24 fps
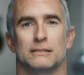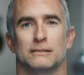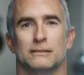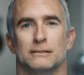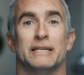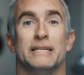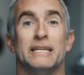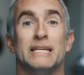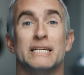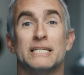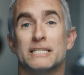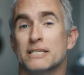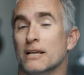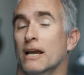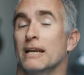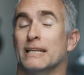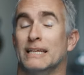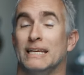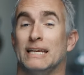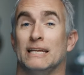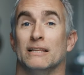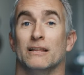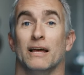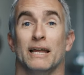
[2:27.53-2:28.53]
Near side
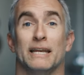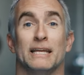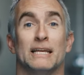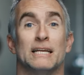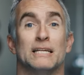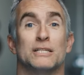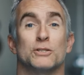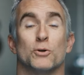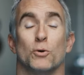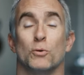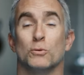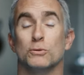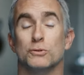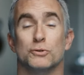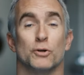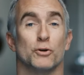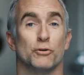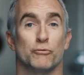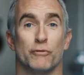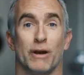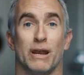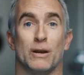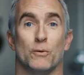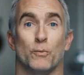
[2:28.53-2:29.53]
key lighting is also
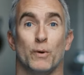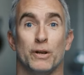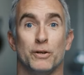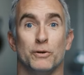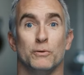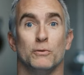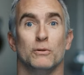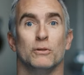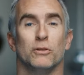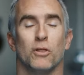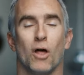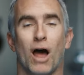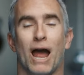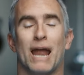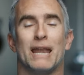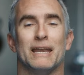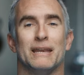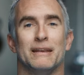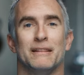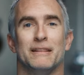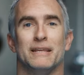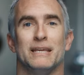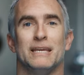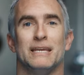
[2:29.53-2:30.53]
great when you light
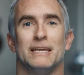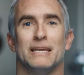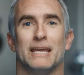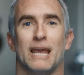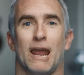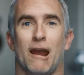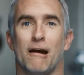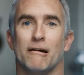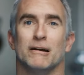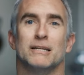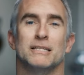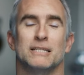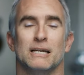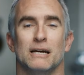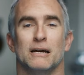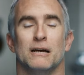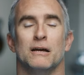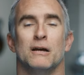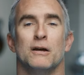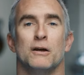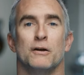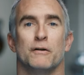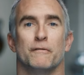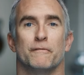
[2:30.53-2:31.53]
the character
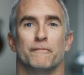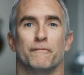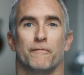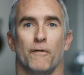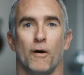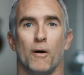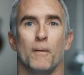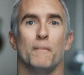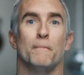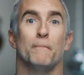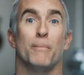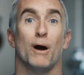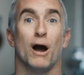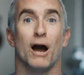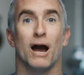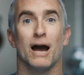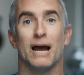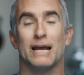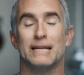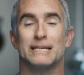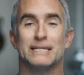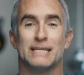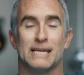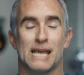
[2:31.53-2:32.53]
from
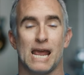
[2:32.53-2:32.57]
behind